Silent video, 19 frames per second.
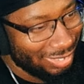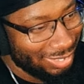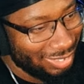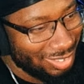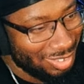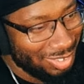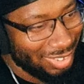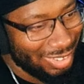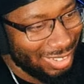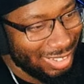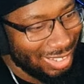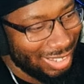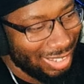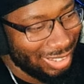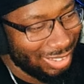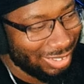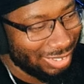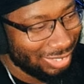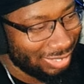oh
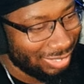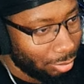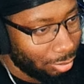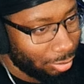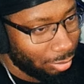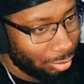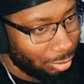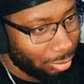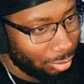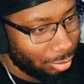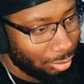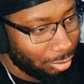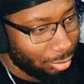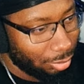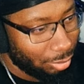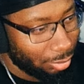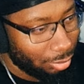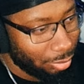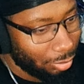nah.
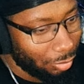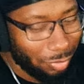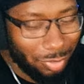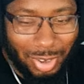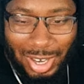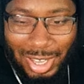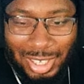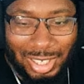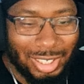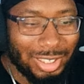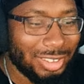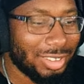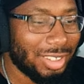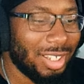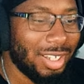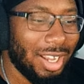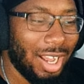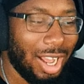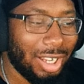Right.
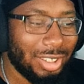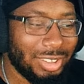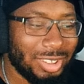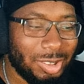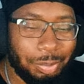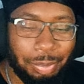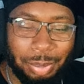I just